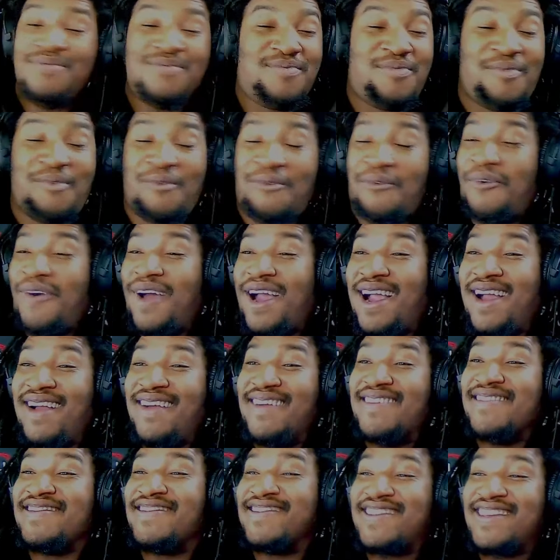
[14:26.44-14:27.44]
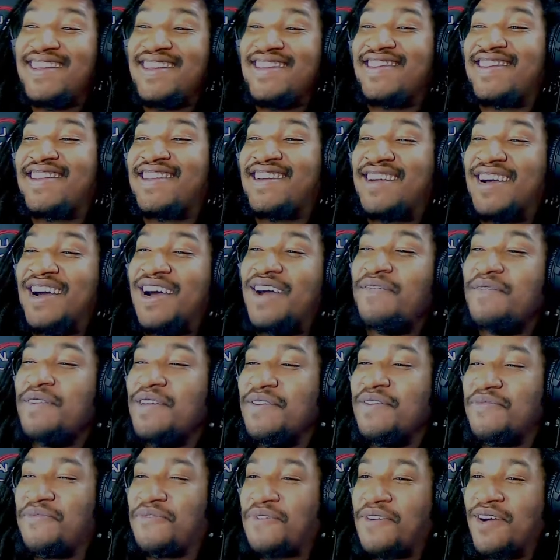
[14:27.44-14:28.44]
Where is this
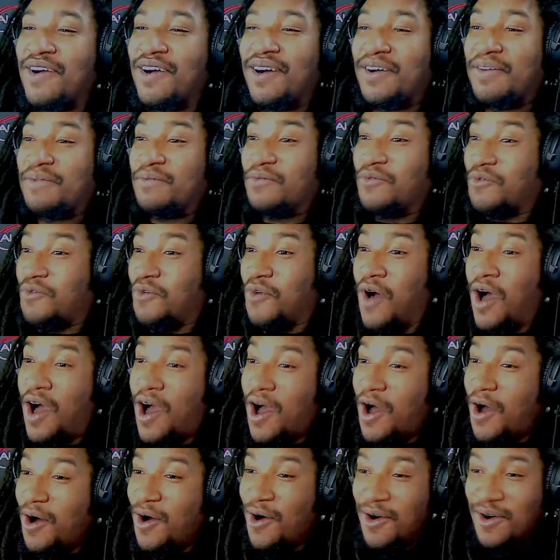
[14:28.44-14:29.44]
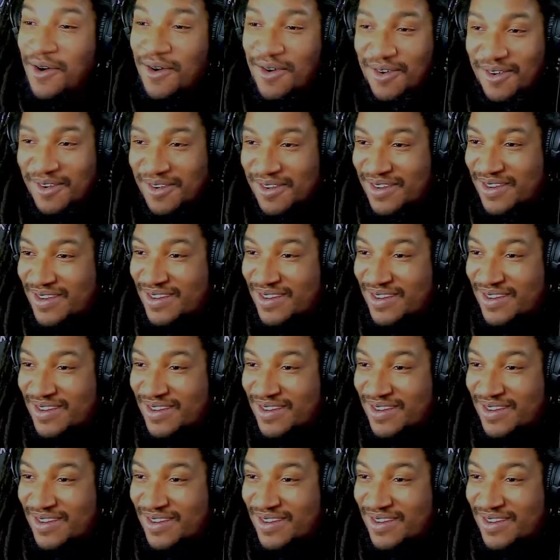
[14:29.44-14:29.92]
coming from? Whoa.